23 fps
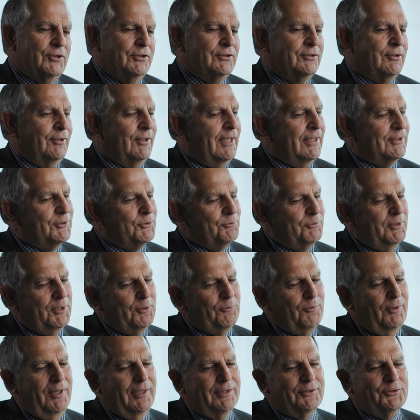just last
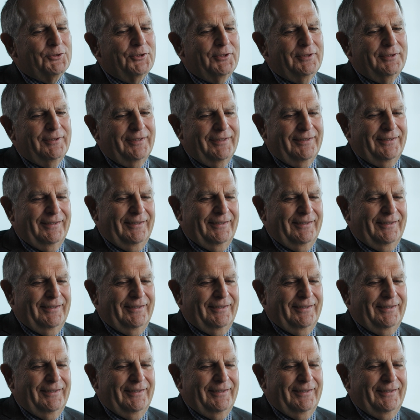week watching